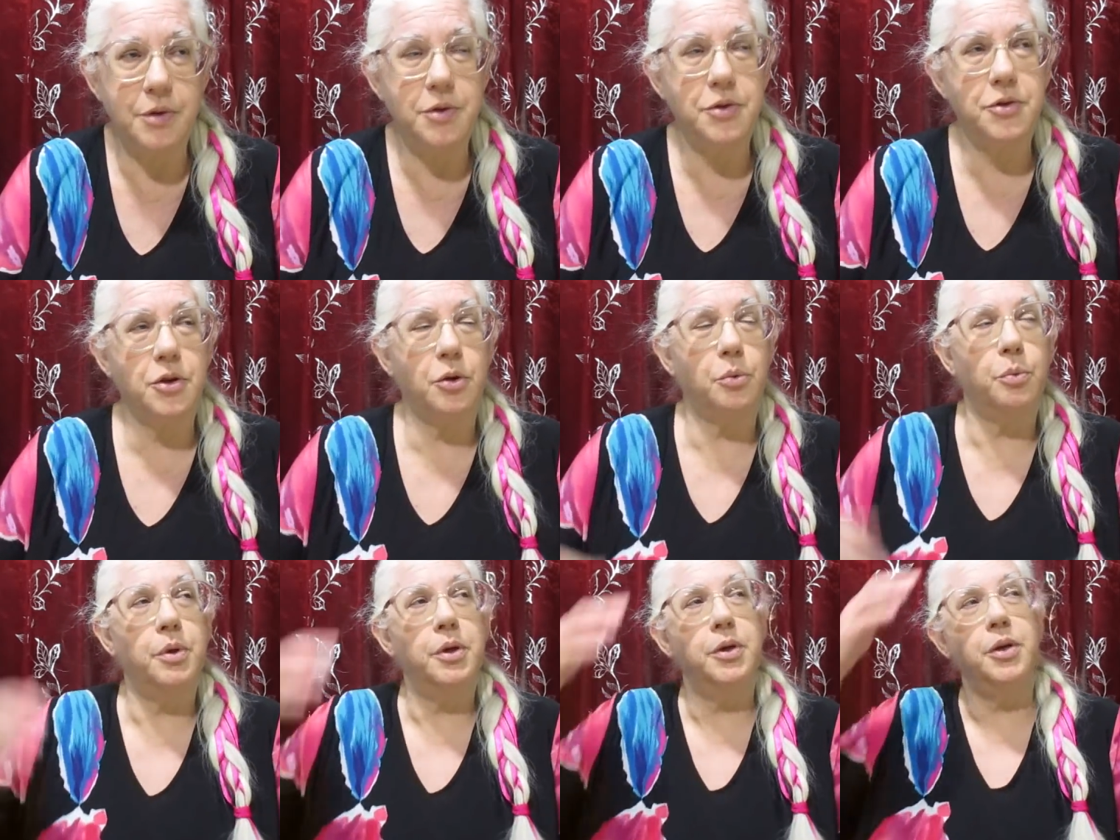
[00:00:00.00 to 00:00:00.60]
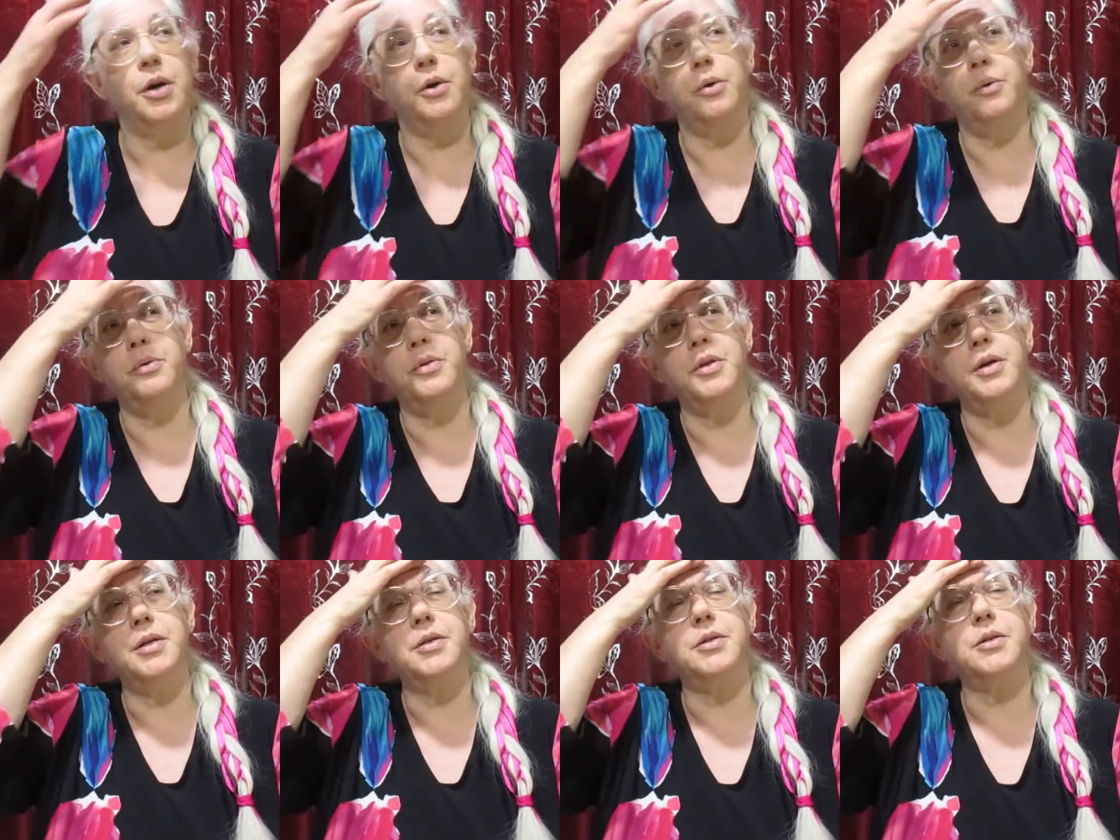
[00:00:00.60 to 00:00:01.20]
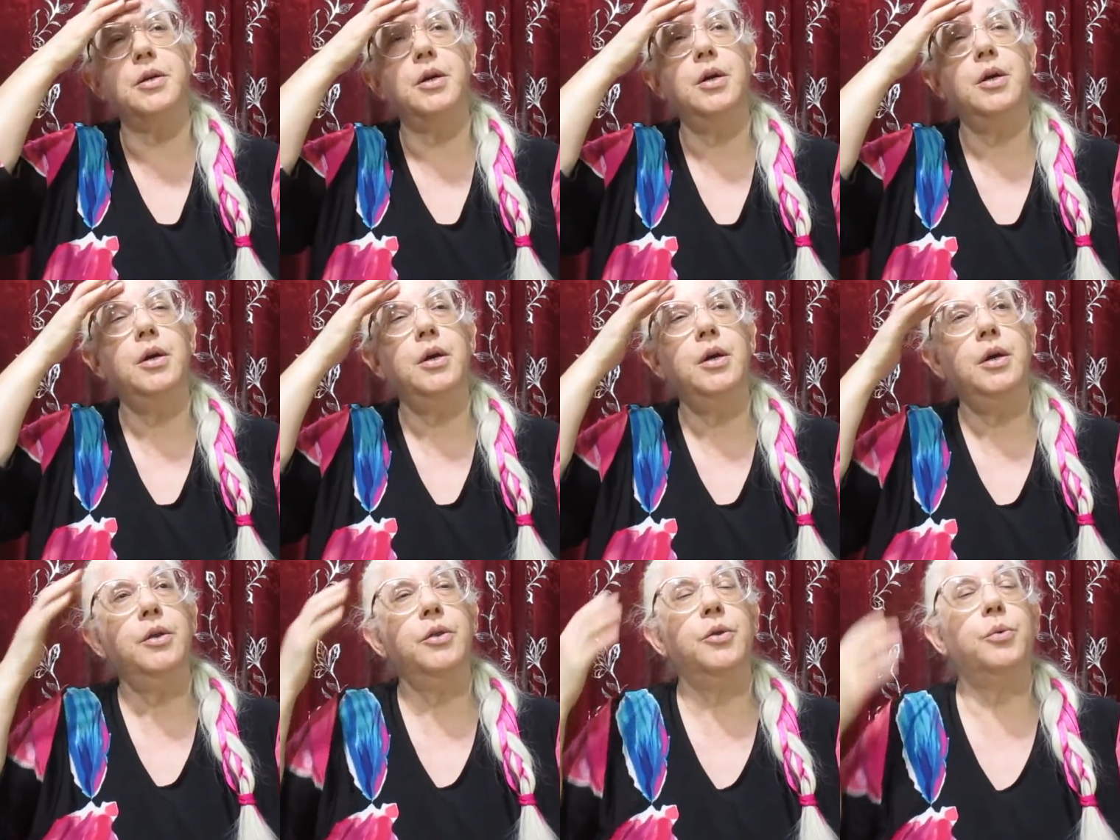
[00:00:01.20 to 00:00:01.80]
So we know that
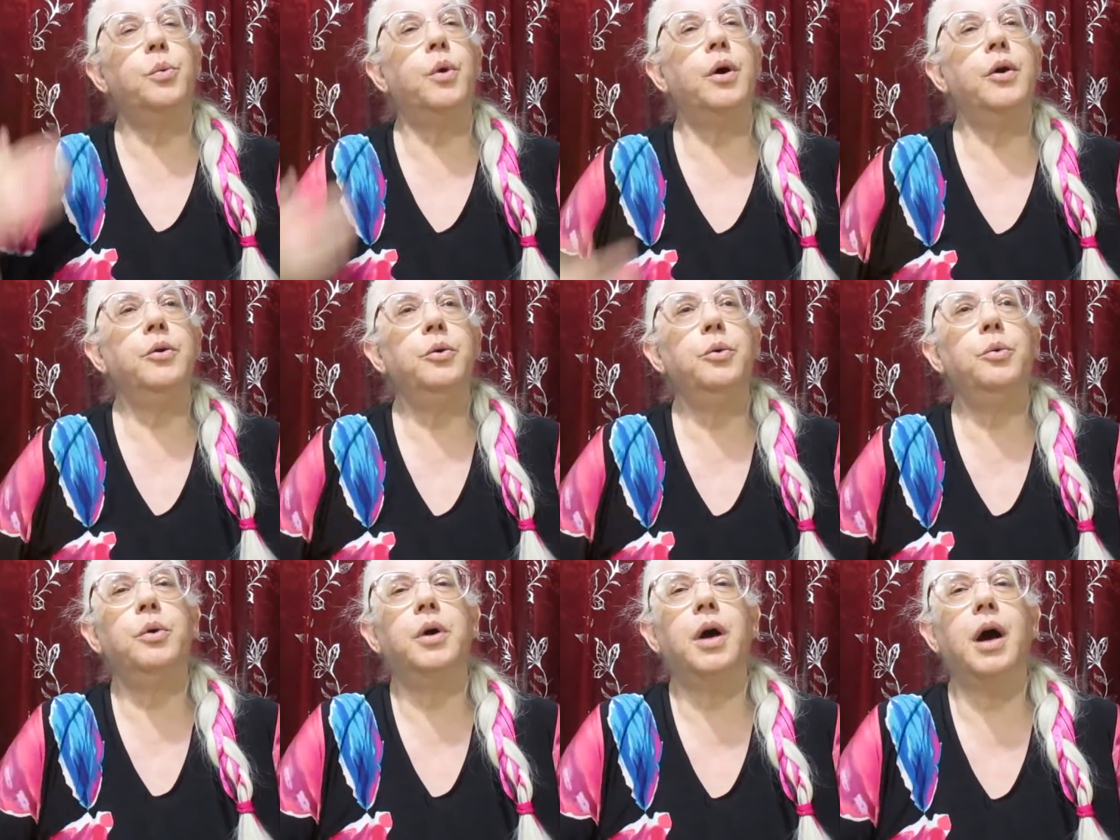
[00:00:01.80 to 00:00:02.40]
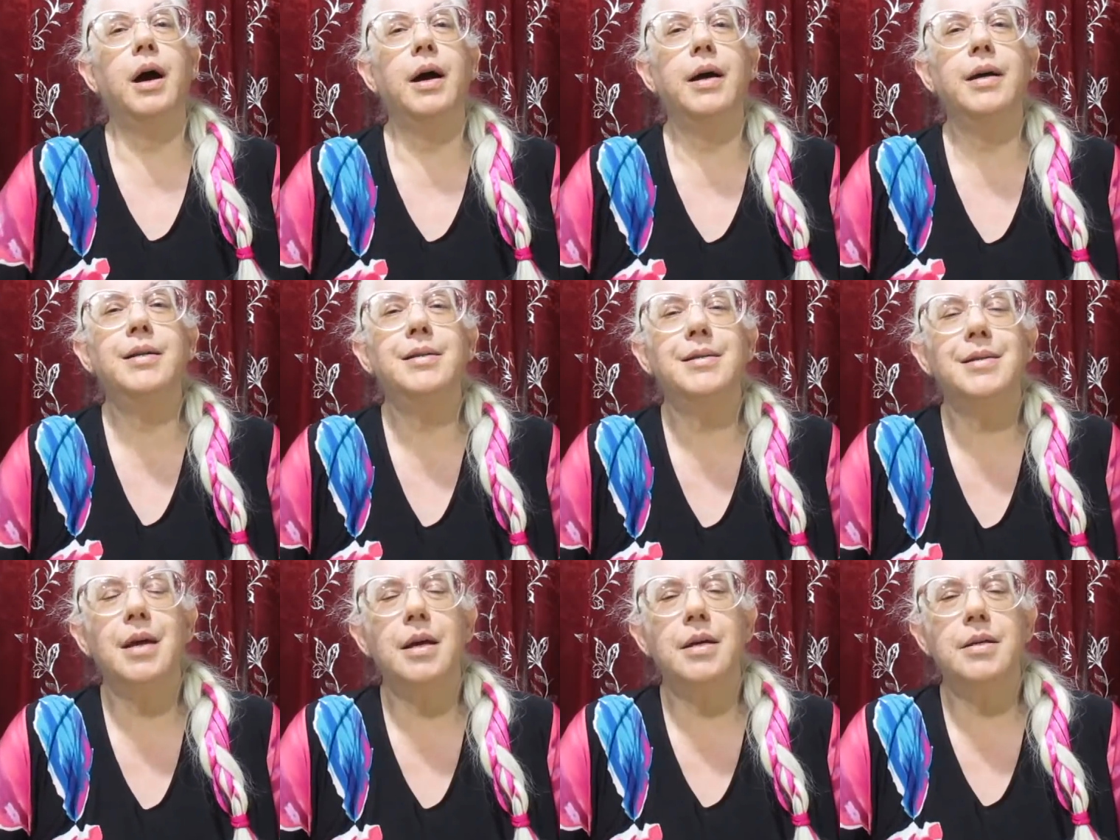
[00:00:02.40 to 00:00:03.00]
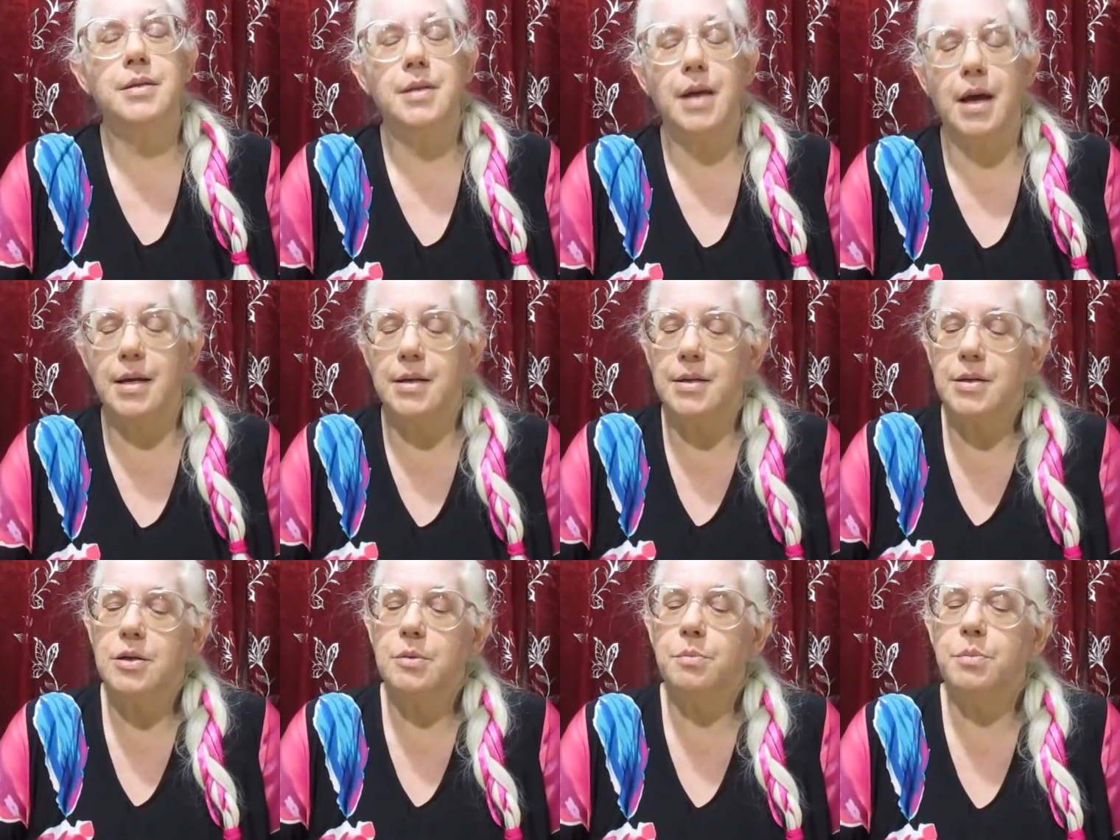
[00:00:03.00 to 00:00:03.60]
the one who guides us
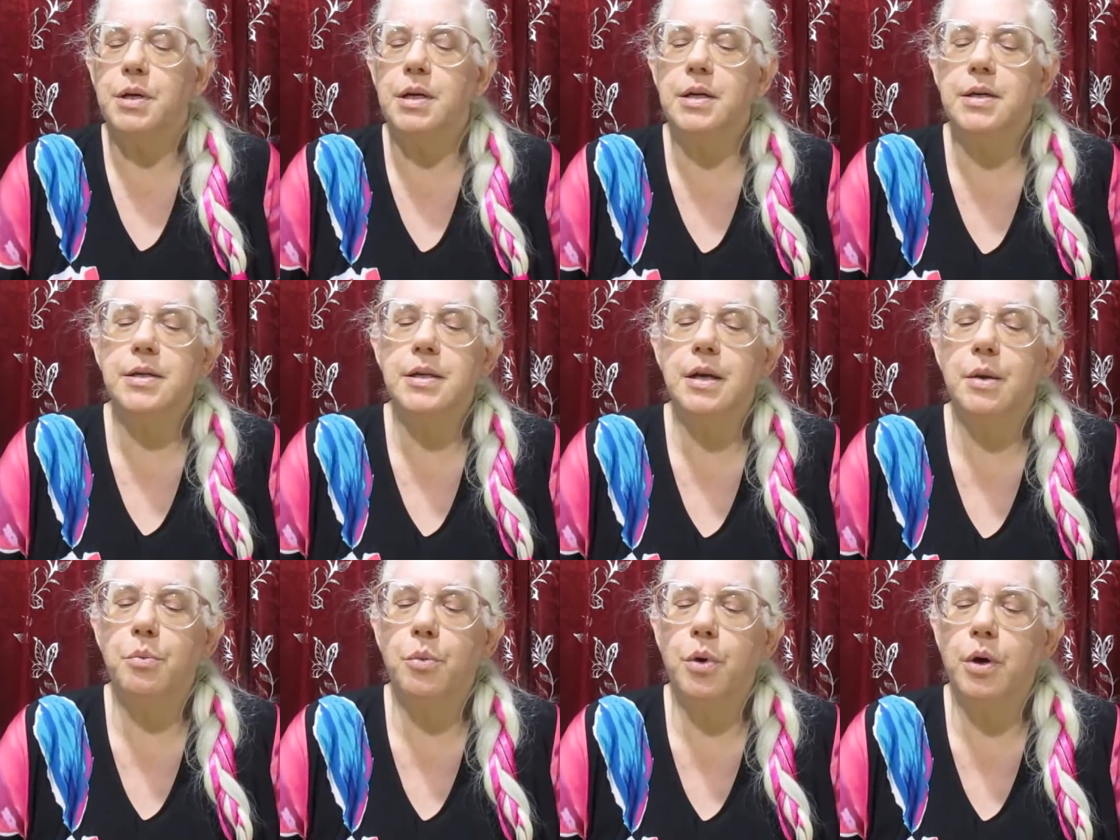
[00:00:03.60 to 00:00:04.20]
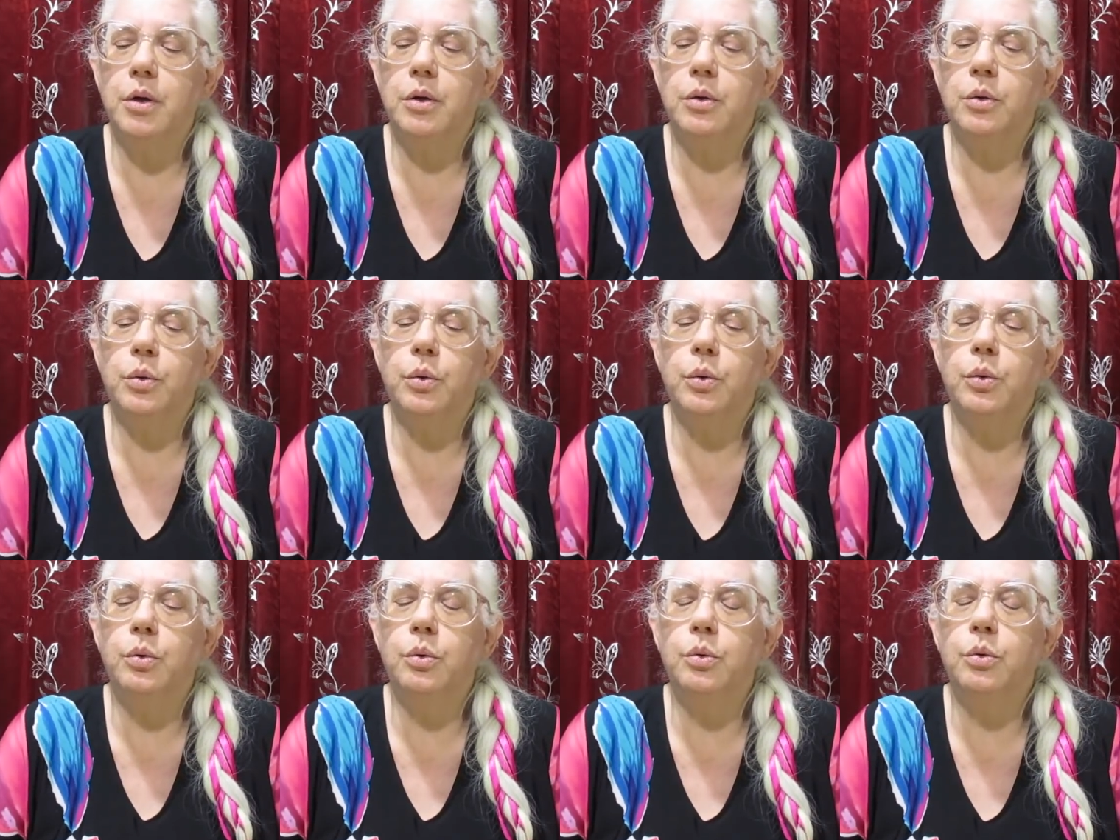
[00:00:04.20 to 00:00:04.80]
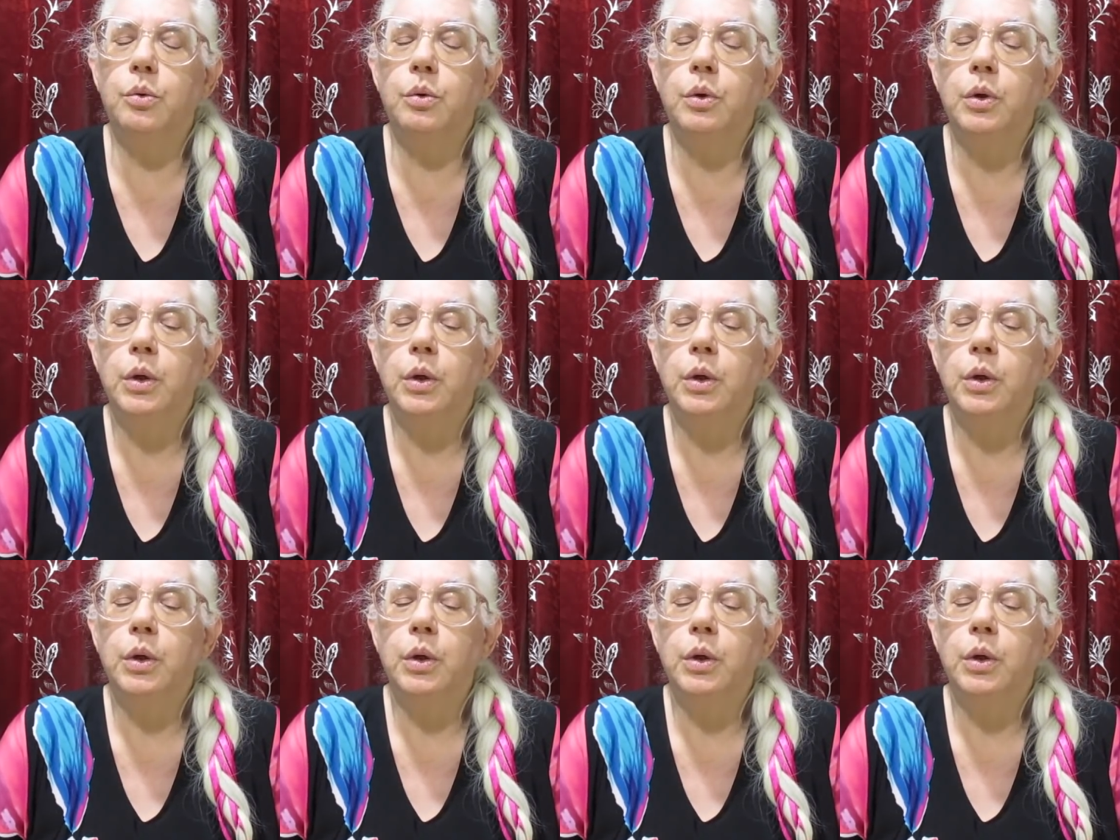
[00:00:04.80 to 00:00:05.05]
has to be someone who